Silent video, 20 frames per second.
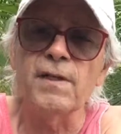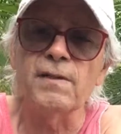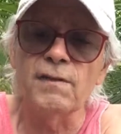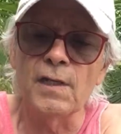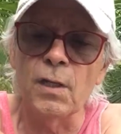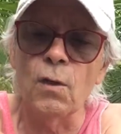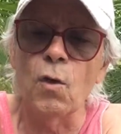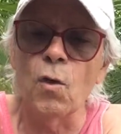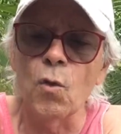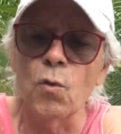
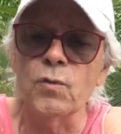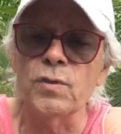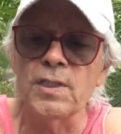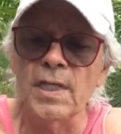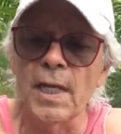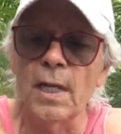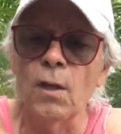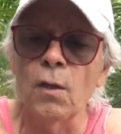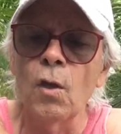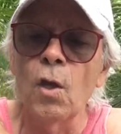than a
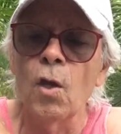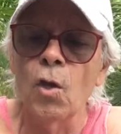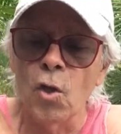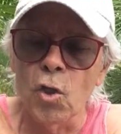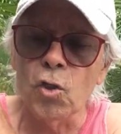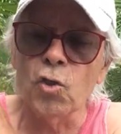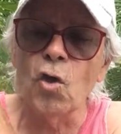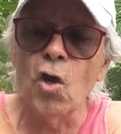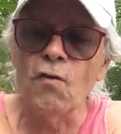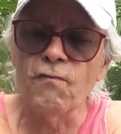hotel
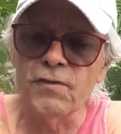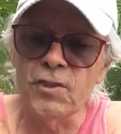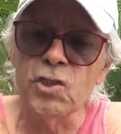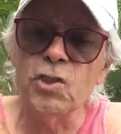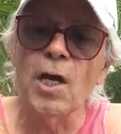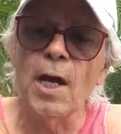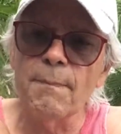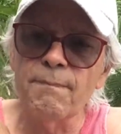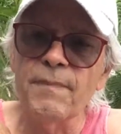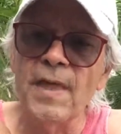or coffee
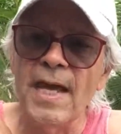shop.